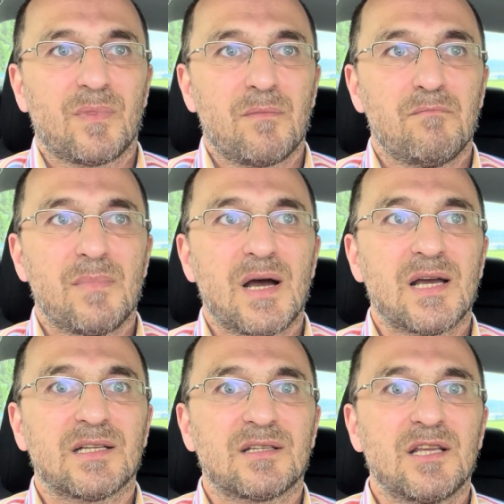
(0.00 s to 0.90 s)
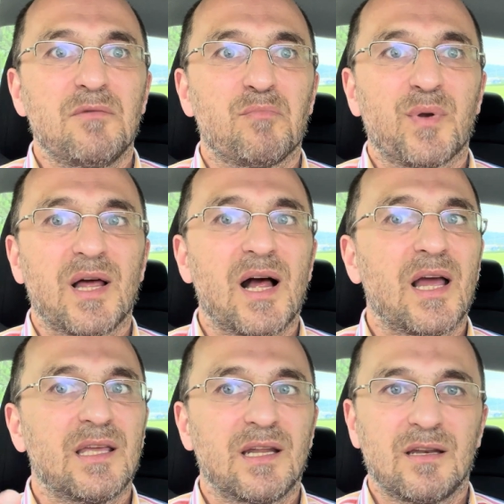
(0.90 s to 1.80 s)
might imply
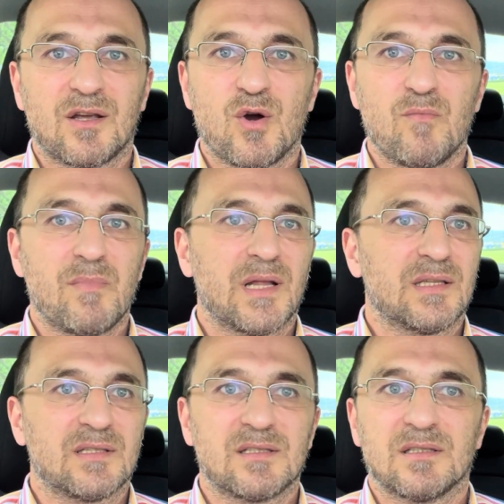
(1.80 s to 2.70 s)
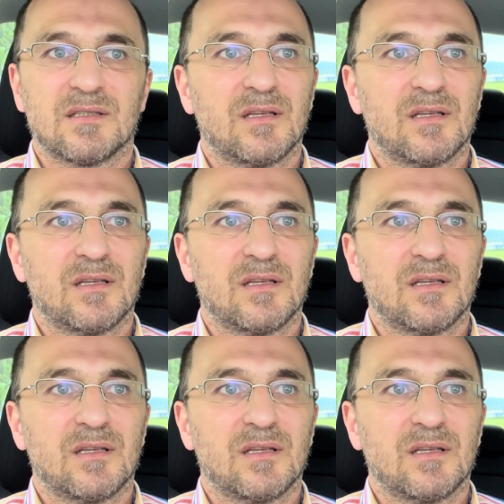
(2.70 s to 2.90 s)
in any comment